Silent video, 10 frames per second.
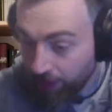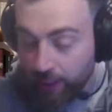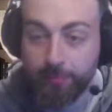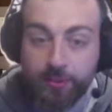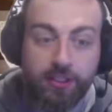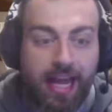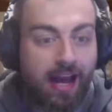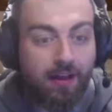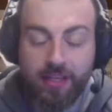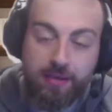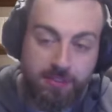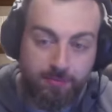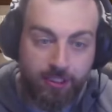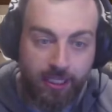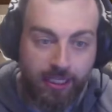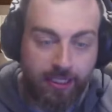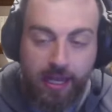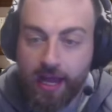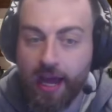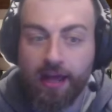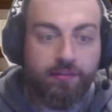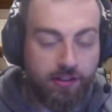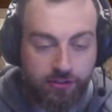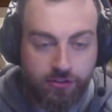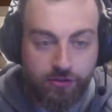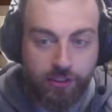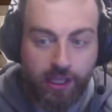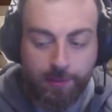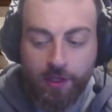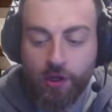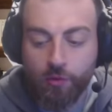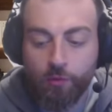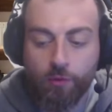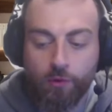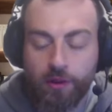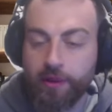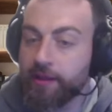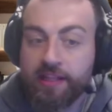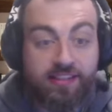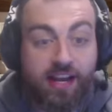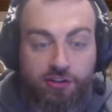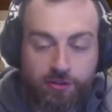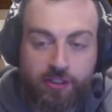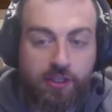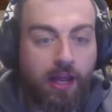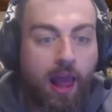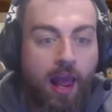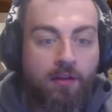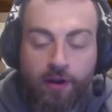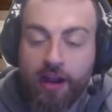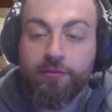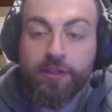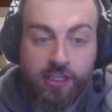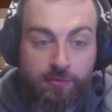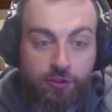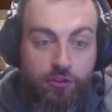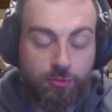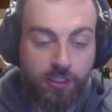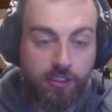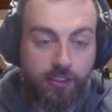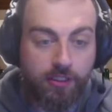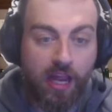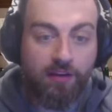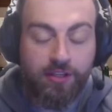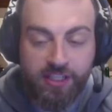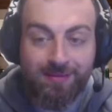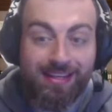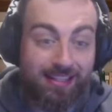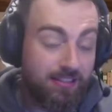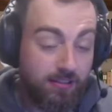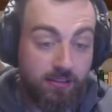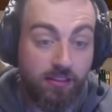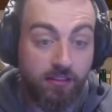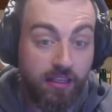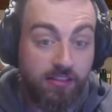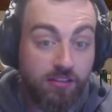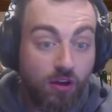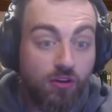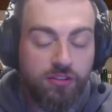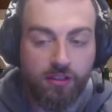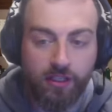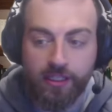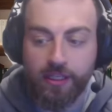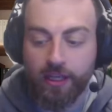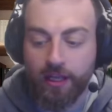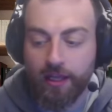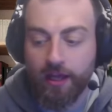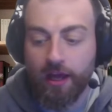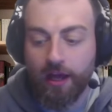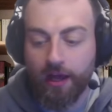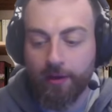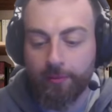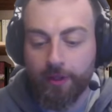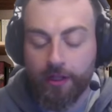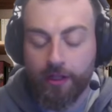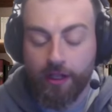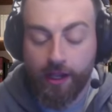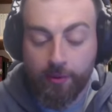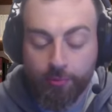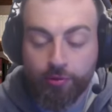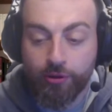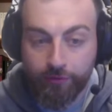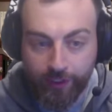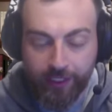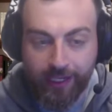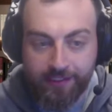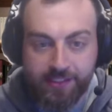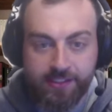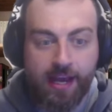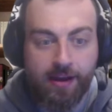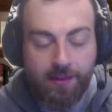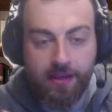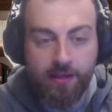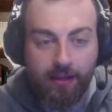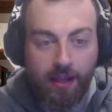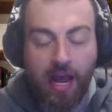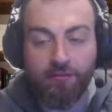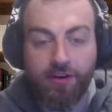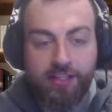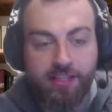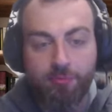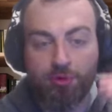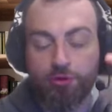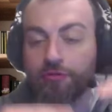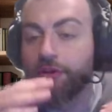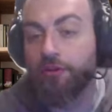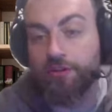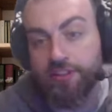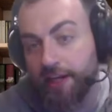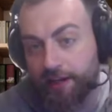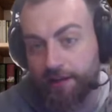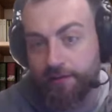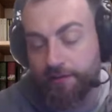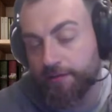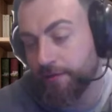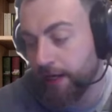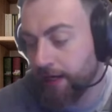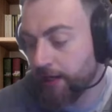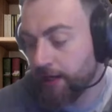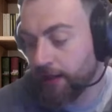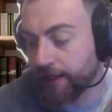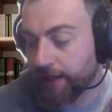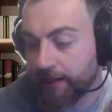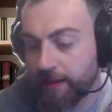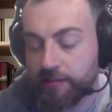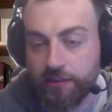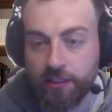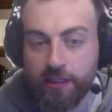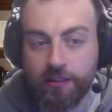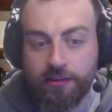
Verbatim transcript: ability, how the game is played, how they've understood the game. That's natural. Every every team should be. Every team is is constantly um, improving. It's just how they how fast they improve alongside others, right? Like there's there,